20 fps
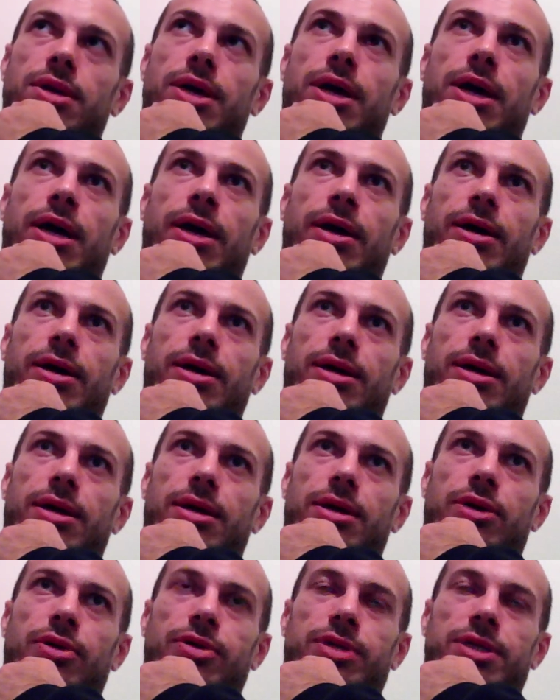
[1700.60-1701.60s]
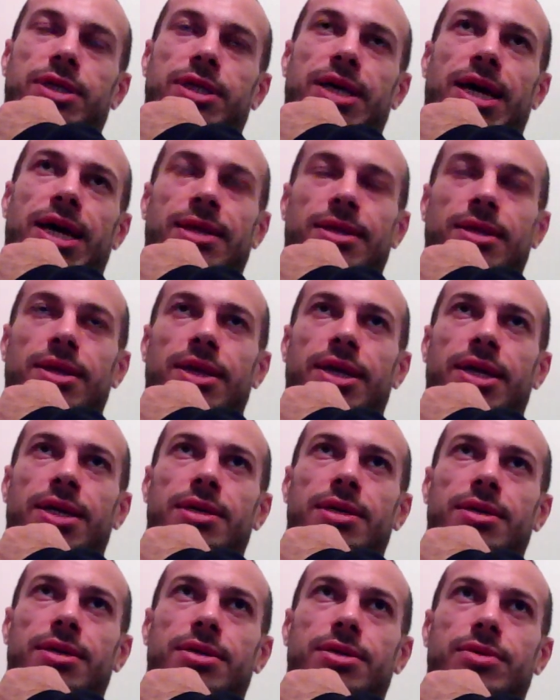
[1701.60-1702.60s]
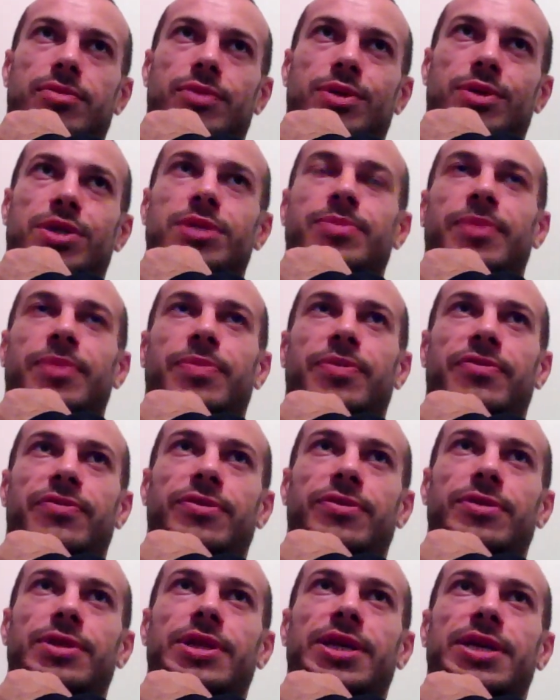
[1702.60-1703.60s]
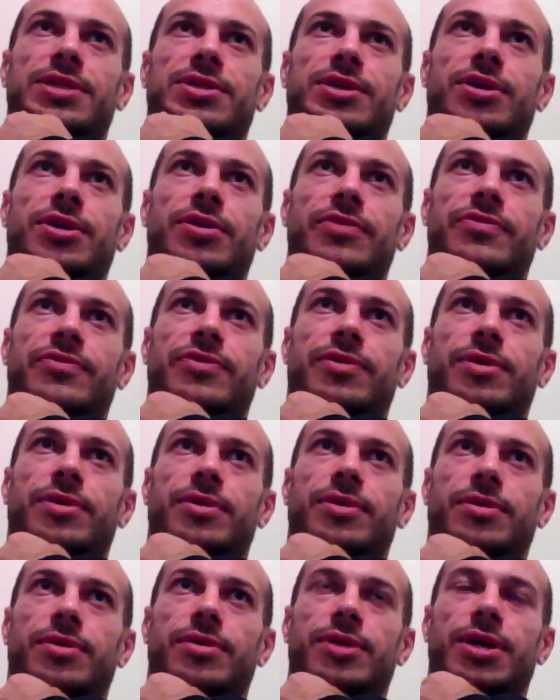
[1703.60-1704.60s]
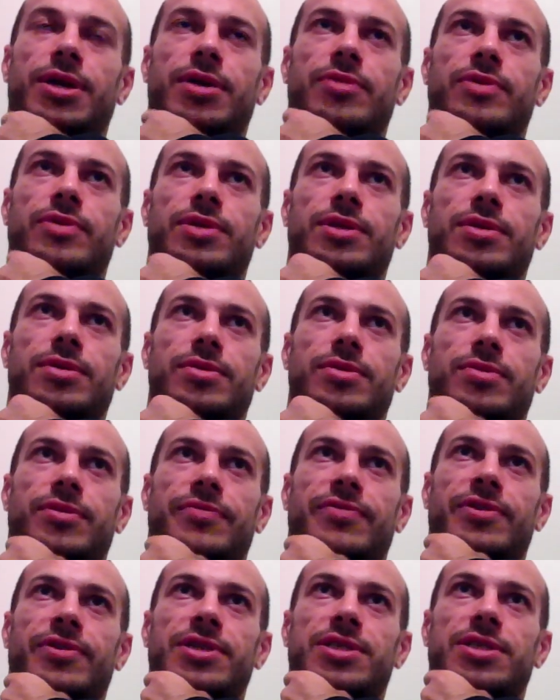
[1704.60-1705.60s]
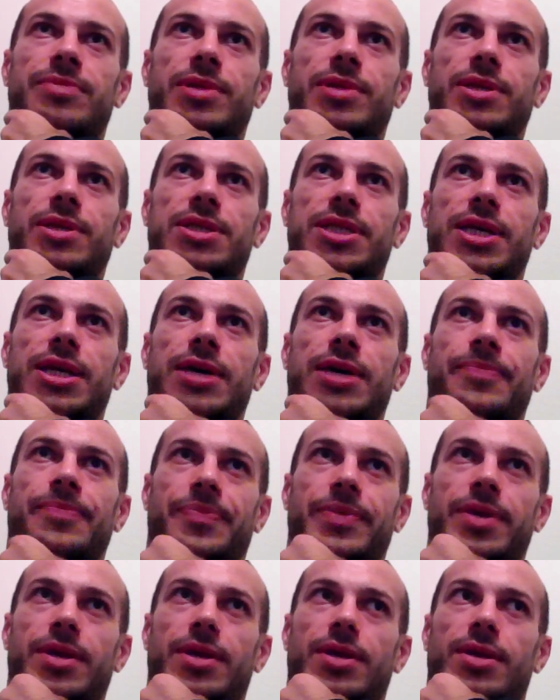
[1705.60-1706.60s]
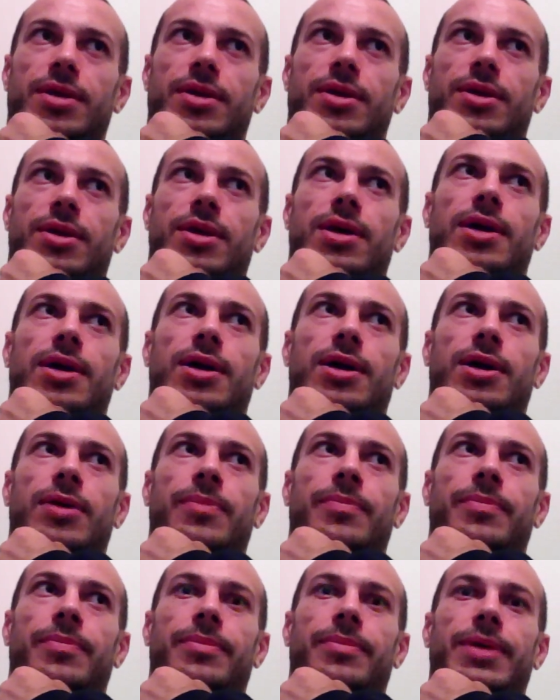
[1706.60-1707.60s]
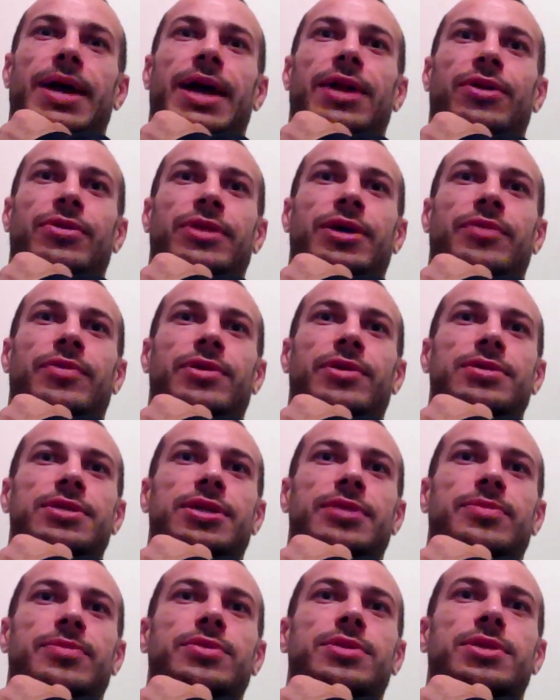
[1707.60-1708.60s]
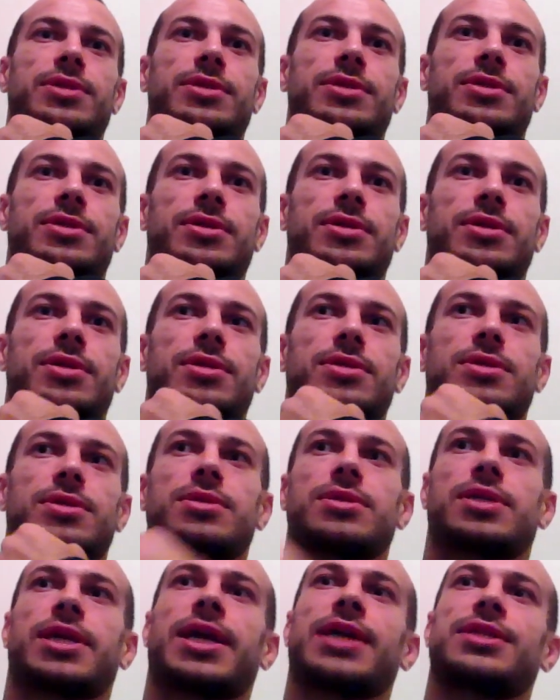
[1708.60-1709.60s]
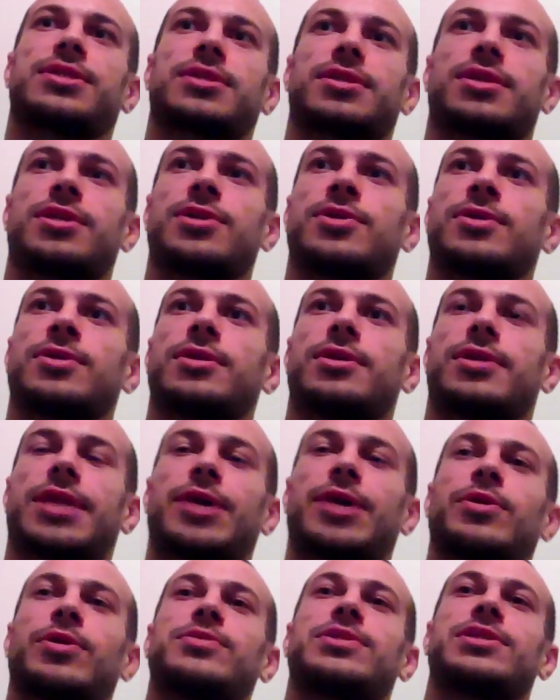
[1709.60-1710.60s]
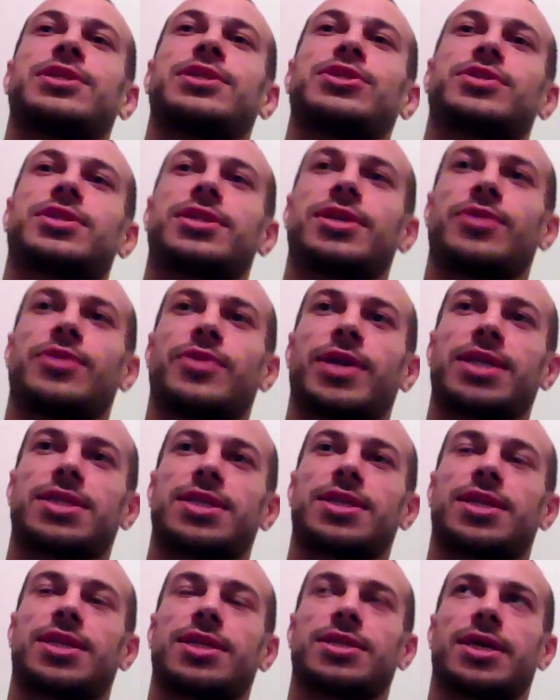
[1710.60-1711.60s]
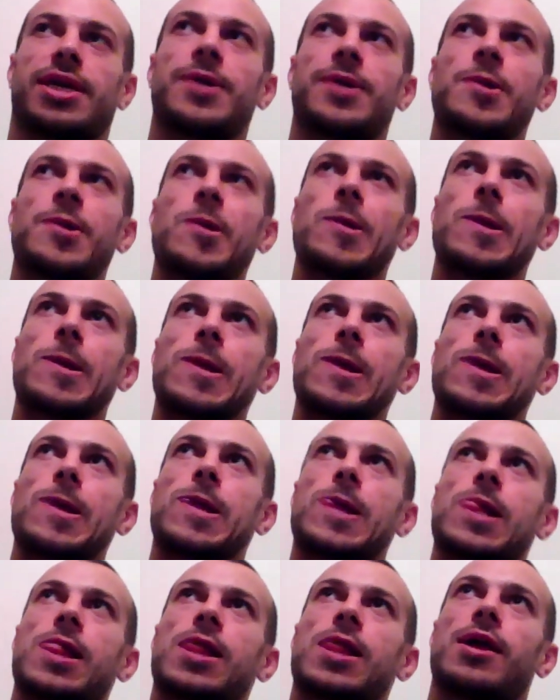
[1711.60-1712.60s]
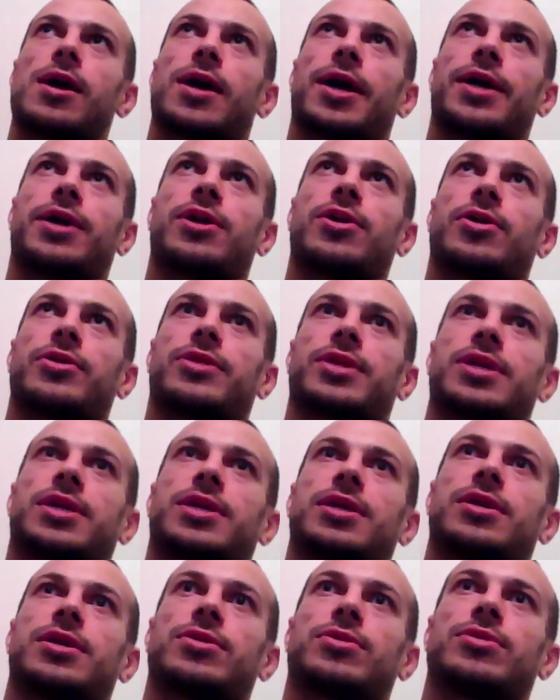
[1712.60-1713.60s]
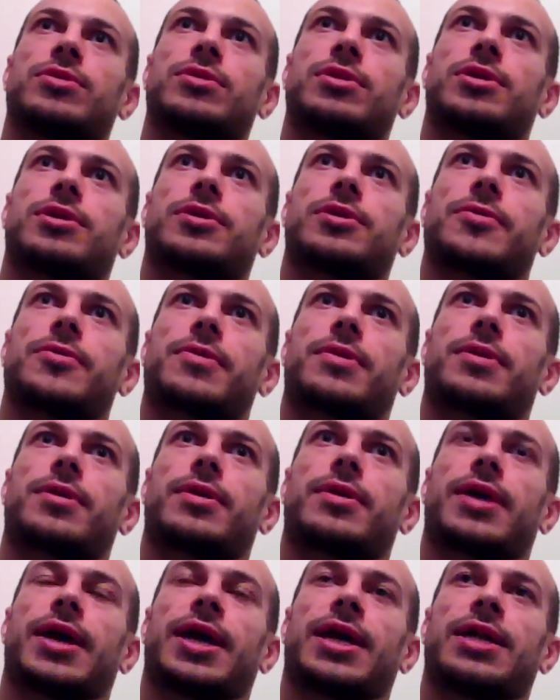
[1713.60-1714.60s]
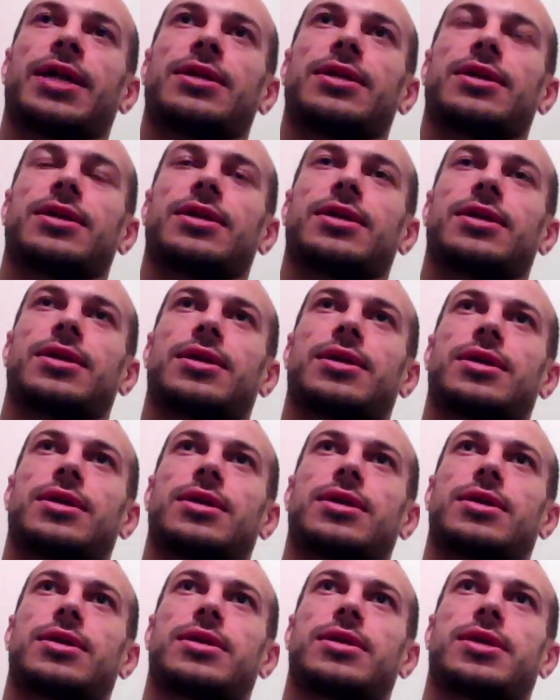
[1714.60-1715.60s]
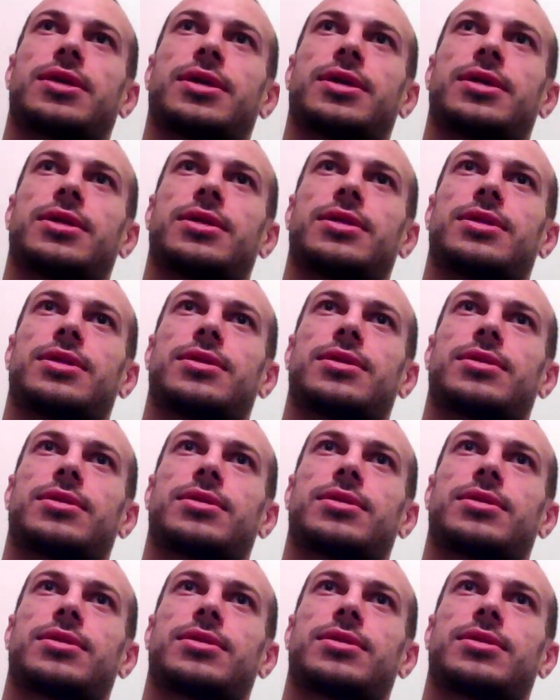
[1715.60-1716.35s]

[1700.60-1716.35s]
Uh, got to the other leg, which is my preferred leg to go for, with a very similar setup. And on that one, I was able to catch the heel. That one was an interesting one actually because I got the heel hook, and it